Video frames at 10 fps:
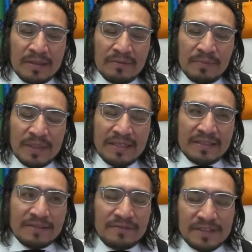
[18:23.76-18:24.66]

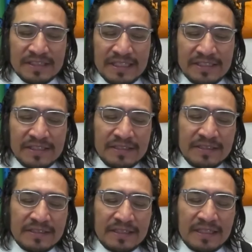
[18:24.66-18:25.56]
because First
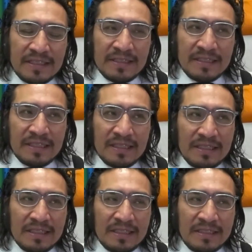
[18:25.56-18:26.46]
Nations
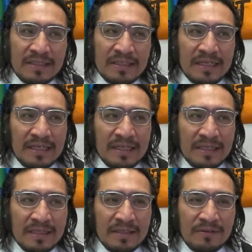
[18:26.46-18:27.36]
in
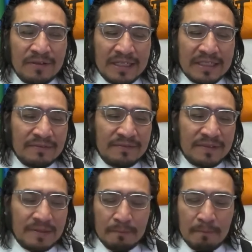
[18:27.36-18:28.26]
where I come
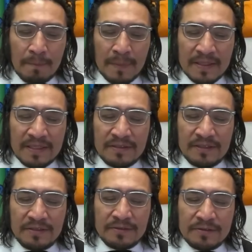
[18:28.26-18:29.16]
from
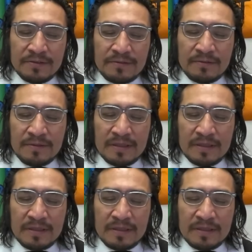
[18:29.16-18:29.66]
continue to